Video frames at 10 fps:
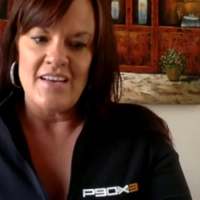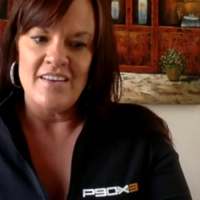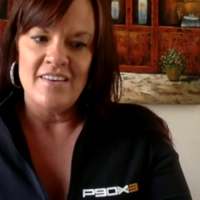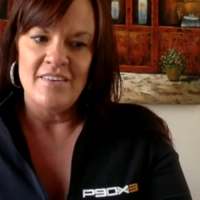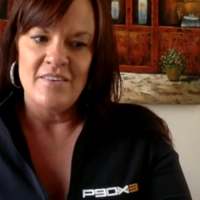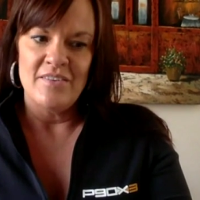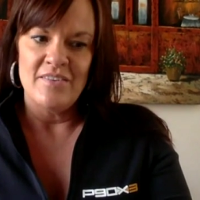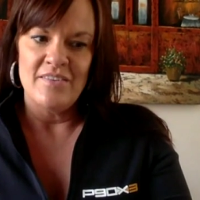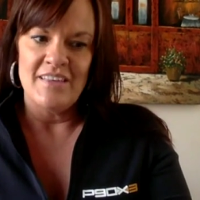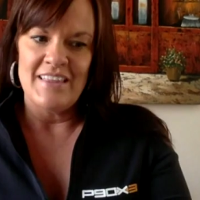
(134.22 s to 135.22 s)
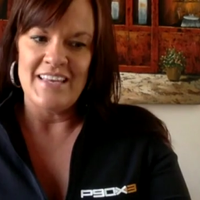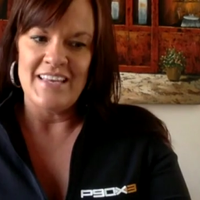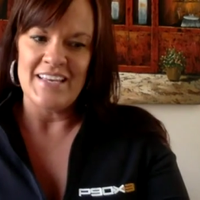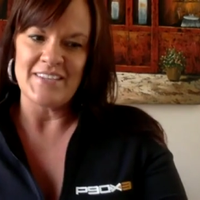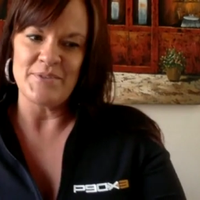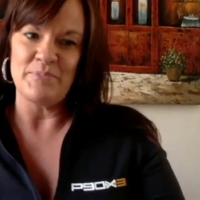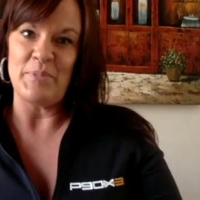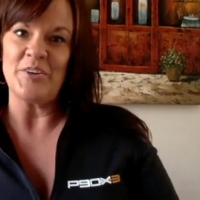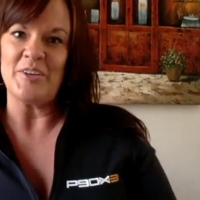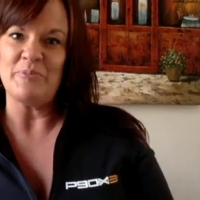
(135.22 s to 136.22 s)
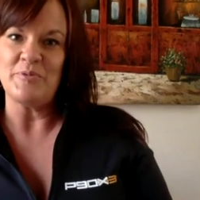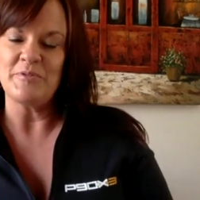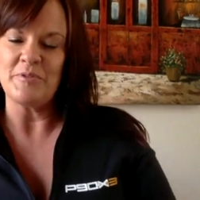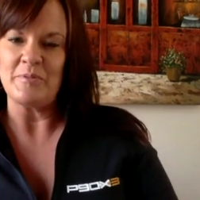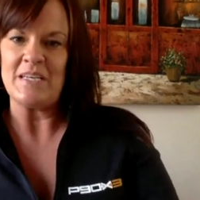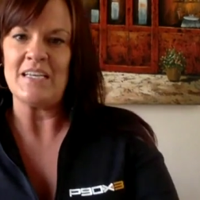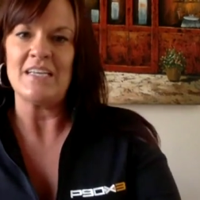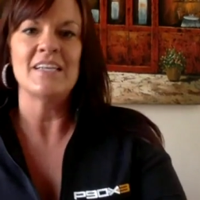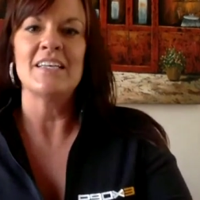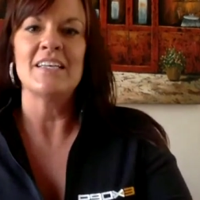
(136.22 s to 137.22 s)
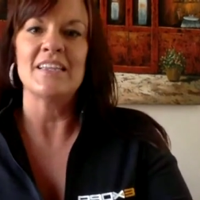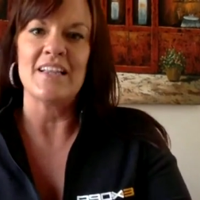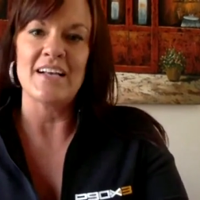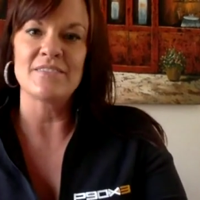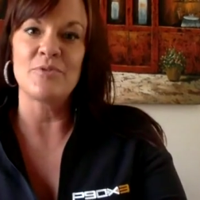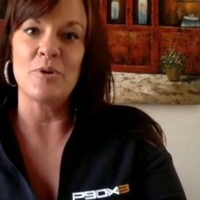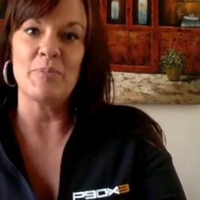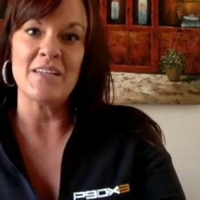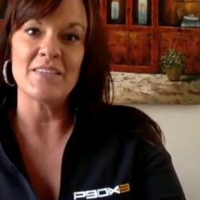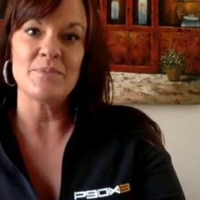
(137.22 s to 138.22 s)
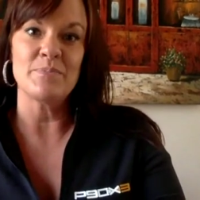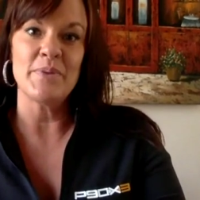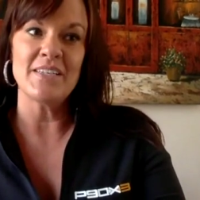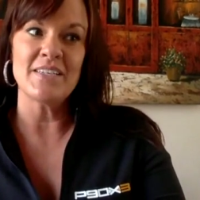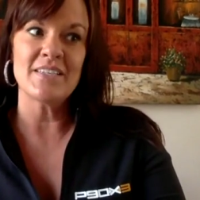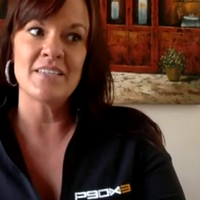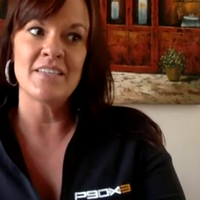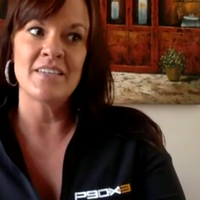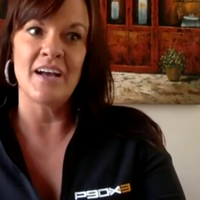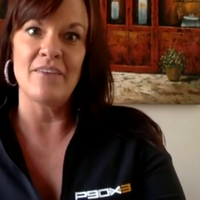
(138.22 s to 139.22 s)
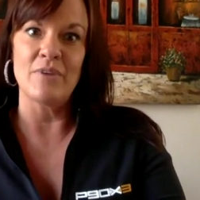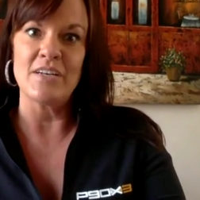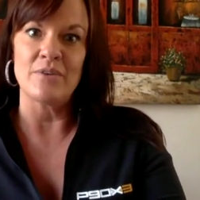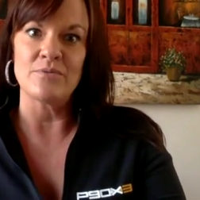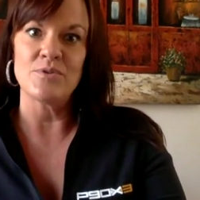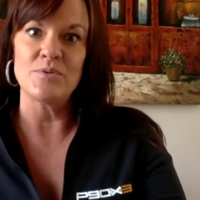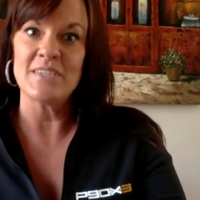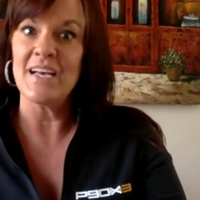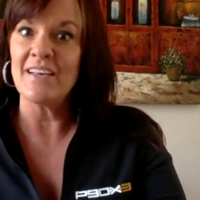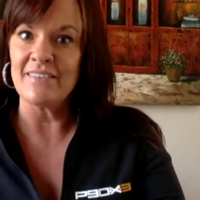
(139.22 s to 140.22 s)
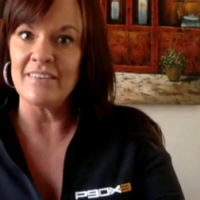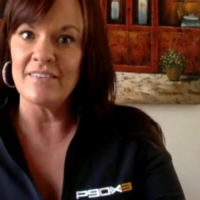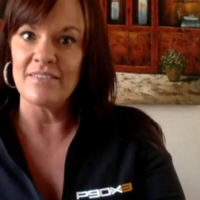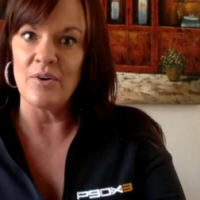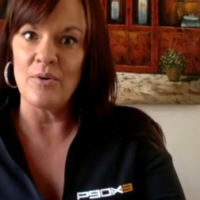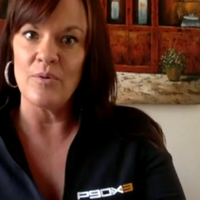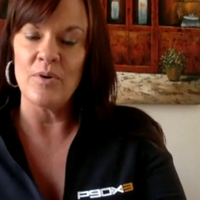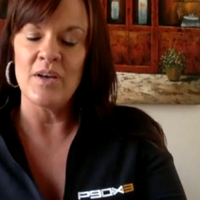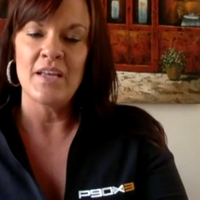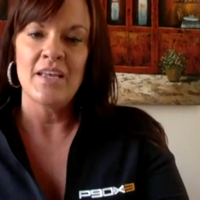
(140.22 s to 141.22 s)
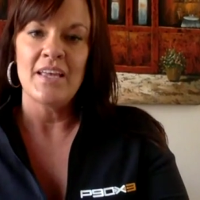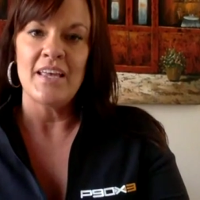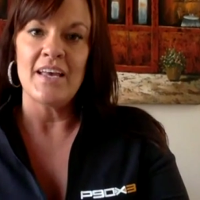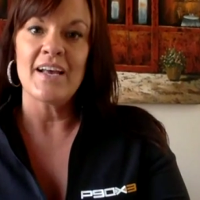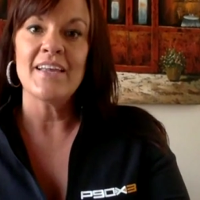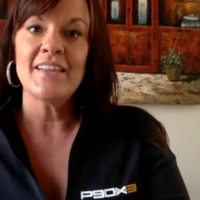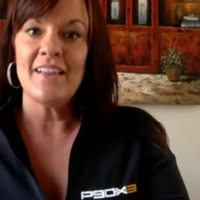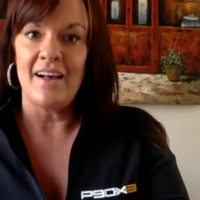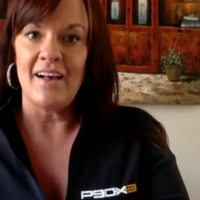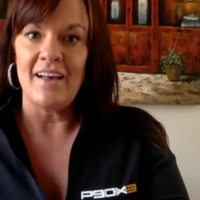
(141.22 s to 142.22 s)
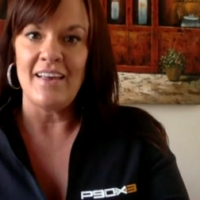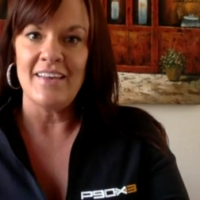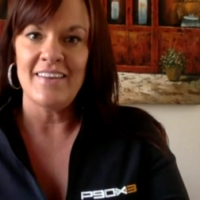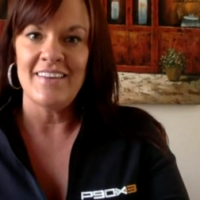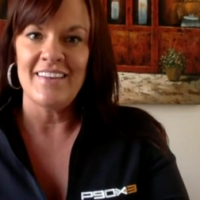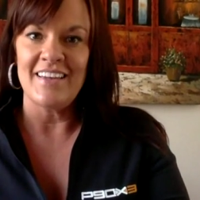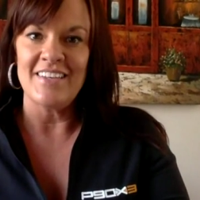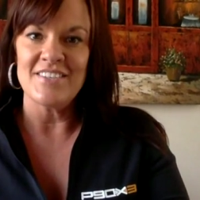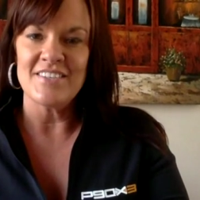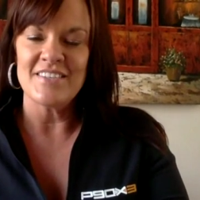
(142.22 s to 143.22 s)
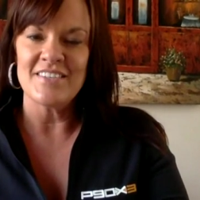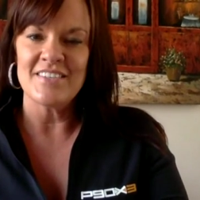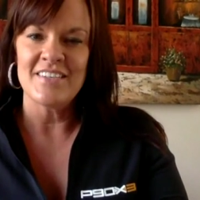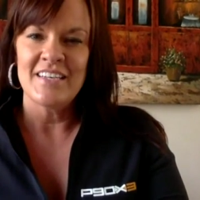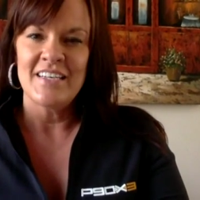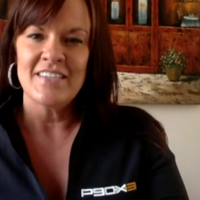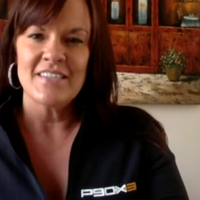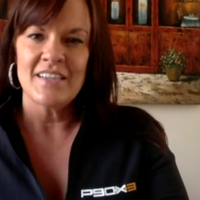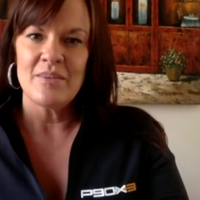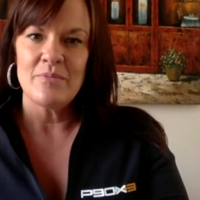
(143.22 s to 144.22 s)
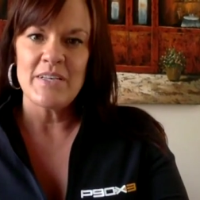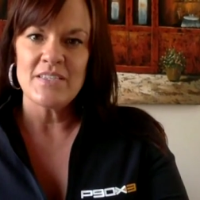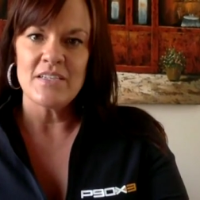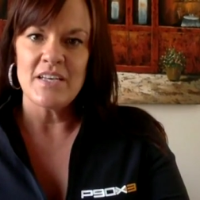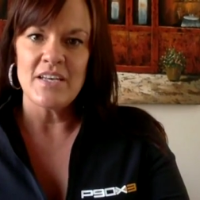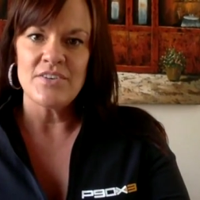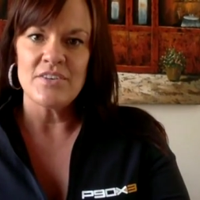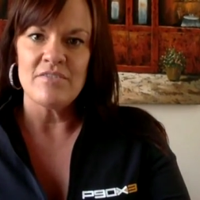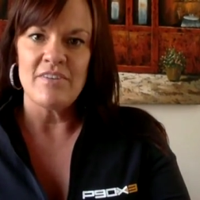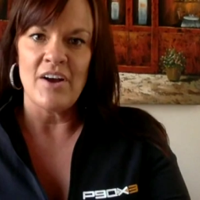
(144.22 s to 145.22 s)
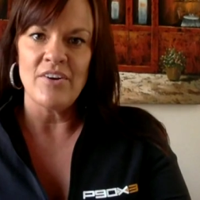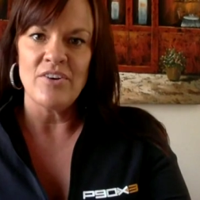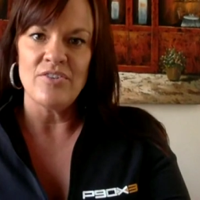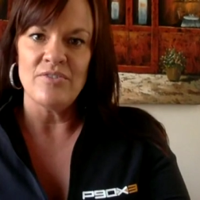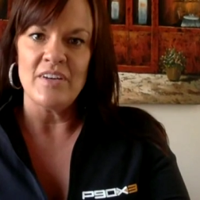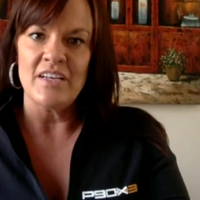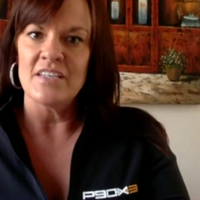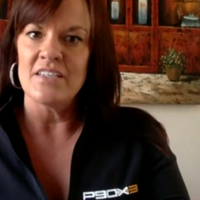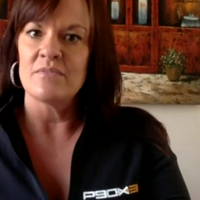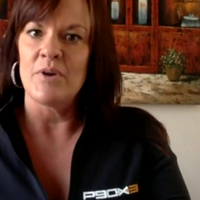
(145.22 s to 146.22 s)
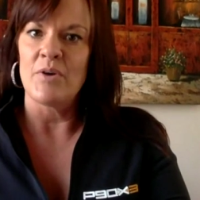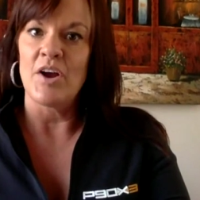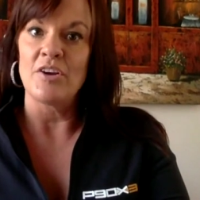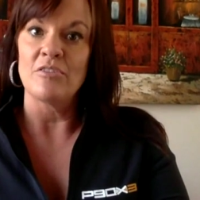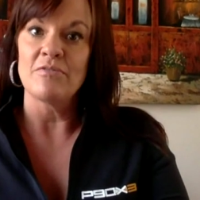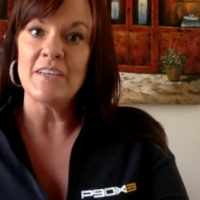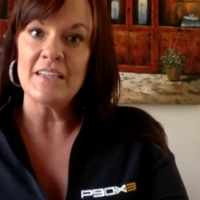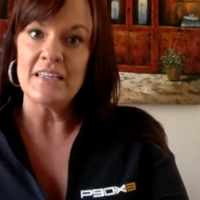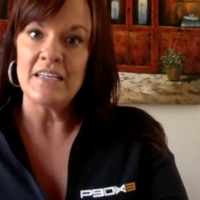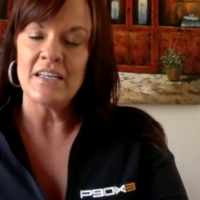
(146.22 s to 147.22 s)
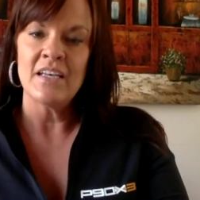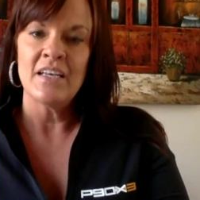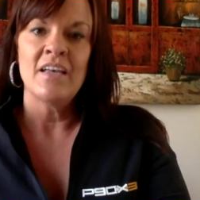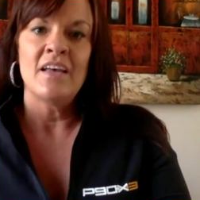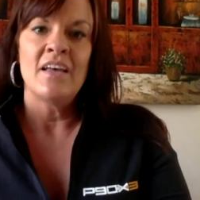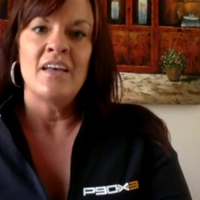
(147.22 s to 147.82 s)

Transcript: I think it's barely moved for me in the last 4 months, but I went down 2 sizes. So it can lie, and it's not the best indication of how you're doing. It's about how you're feeling.